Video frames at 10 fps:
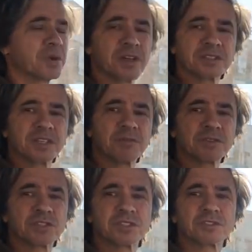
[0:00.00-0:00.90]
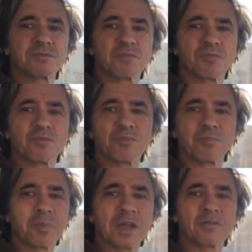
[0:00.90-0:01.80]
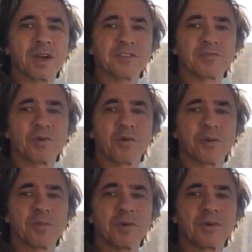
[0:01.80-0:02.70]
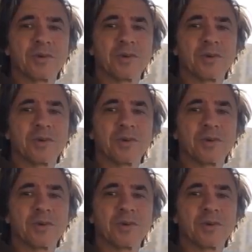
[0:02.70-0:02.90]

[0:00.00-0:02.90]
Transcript: because they would just bite right through them.